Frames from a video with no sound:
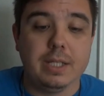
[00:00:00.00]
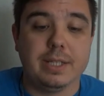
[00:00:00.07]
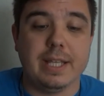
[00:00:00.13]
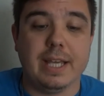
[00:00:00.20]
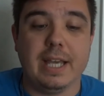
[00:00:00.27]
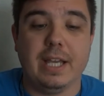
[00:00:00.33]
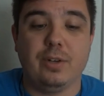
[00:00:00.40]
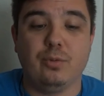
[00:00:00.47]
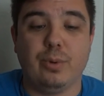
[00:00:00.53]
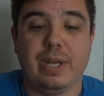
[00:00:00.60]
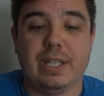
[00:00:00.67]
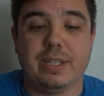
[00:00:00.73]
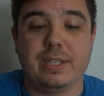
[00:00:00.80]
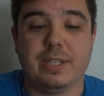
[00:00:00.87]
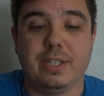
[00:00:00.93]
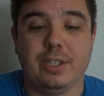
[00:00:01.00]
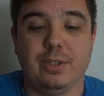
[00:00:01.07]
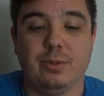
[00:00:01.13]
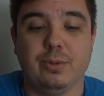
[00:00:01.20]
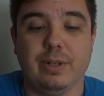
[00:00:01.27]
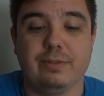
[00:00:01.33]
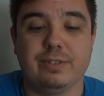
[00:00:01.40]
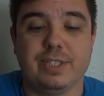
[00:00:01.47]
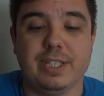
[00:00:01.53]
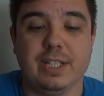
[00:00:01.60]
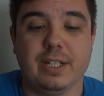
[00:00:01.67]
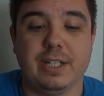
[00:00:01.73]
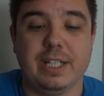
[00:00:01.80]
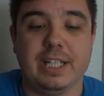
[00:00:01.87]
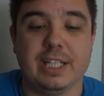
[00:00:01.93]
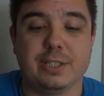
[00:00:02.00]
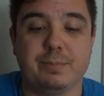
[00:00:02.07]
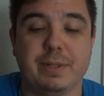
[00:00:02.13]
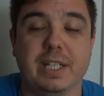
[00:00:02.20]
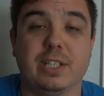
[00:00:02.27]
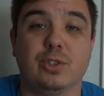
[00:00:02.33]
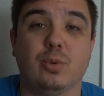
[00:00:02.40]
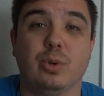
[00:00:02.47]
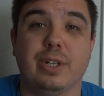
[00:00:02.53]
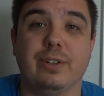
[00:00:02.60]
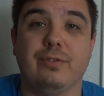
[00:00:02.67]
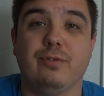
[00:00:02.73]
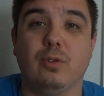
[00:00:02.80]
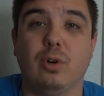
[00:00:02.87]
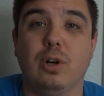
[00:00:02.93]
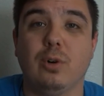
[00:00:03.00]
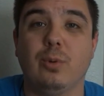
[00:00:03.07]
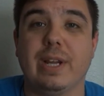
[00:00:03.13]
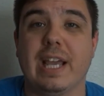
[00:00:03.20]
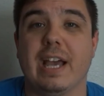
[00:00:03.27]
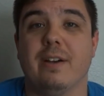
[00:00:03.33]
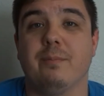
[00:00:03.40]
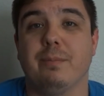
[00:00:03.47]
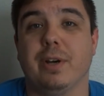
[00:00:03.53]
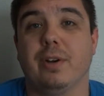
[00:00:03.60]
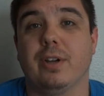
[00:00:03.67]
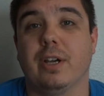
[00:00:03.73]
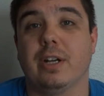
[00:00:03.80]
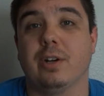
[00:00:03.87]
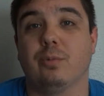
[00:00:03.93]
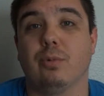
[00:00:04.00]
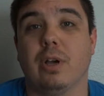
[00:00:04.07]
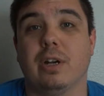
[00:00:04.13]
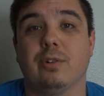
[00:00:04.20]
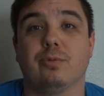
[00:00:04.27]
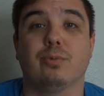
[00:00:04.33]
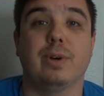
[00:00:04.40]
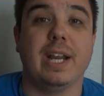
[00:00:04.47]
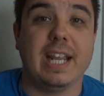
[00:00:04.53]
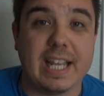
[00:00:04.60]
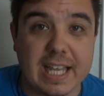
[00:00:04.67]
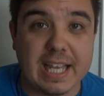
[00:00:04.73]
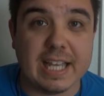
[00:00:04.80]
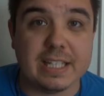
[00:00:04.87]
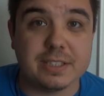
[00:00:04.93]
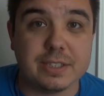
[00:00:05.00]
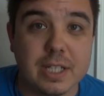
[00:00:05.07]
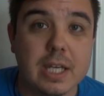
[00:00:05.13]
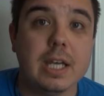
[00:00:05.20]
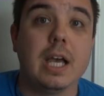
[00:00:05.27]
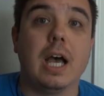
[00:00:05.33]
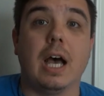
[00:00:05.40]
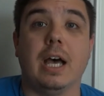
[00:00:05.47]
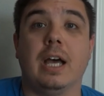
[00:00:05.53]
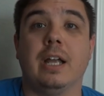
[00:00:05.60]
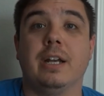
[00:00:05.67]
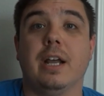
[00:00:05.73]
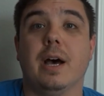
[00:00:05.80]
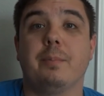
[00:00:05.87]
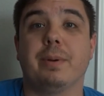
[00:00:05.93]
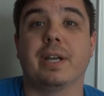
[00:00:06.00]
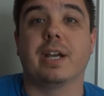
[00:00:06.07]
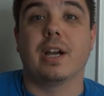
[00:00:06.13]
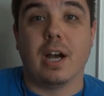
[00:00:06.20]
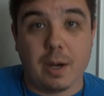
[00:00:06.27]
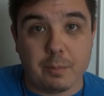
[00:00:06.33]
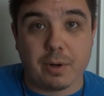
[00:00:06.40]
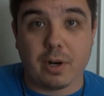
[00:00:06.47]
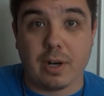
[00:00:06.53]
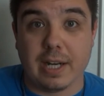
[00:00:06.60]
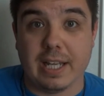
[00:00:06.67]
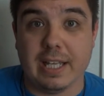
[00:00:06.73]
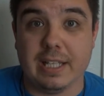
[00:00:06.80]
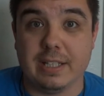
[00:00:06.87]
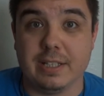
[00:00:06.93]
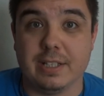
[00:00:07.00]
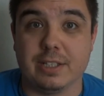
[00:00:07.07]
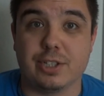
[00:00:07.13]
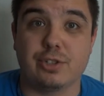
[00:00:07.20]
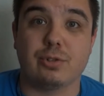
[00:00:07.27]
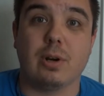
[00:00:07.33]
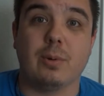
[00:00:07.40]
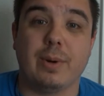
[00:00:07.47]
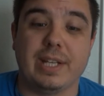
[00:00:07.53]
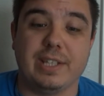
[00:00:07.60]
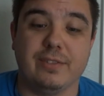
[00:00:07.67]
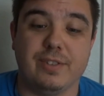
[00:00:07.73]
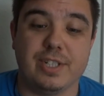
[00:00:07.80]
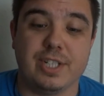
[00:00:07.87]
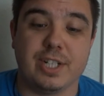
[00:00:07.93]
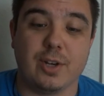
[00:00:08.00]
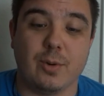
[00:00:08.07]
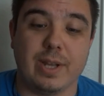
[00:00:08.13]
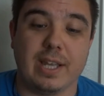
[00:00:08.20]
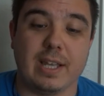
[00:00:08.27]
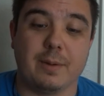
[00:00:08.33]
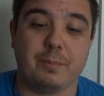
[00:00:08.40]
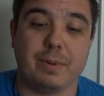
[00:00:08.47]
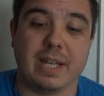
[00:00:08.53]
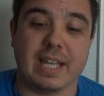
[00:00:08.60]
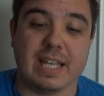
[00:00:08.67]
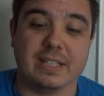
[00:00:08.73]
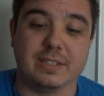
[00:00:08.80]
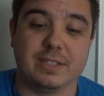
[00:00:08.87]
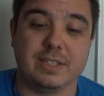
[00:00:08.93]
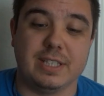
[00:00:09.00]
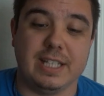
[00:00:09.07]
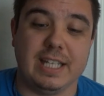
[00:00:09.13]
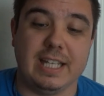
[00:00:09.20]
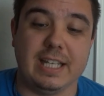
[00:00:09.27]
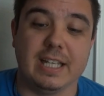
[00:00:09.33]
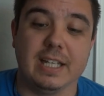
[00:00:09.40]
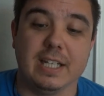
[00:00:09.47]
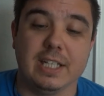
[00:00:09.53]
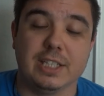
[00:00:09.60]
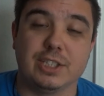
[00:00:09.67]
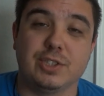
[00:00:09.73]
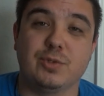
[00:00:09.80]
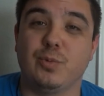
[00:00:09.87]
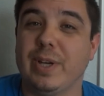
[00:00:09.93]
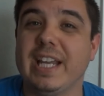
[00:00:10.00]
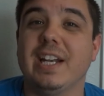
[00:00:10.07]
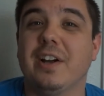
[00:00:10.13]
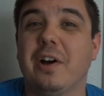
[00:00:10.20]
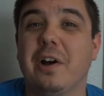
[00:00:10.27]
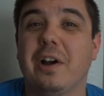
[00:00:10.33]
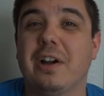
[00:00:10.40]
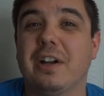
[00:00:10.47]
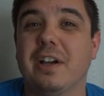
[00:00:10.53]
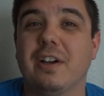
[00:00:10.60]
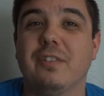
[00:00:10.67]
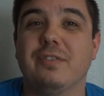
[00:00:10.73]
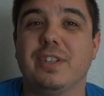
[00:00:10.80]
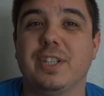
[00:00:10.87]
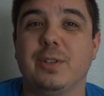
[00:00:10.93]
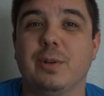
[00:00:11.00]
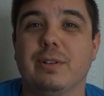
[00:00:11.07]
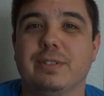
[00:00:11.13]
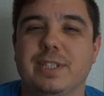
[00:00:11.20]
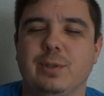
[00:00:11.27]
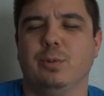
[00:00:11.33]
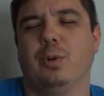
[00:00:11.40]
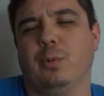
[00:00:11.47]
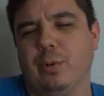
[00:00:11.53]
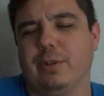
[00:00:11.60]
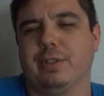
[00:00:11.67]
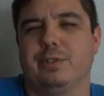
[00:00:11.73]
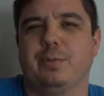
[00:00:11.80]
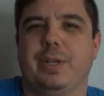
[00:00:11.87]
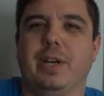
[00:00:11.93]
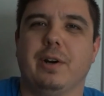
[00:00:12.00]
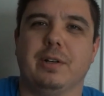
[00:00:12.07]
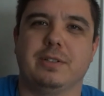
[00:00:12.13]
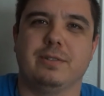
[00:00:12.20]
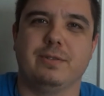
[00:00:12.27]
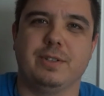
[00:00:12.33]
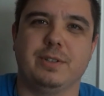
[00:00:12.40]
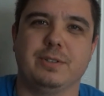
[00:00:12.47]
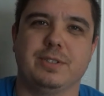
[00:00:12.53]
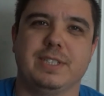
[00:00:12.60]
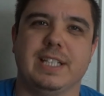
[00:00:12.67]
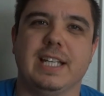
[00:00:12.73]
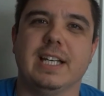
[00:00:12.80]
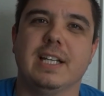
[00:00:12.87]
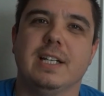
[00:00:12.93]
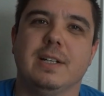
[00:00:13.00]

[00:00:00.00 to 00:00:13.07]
Then with UFC on ESPN 24, we have Mariana Rodriguez, an up-and-comer in the strawweight division, going up against the sweetheart of the UFC, well, one of the sweethearts of the UFC,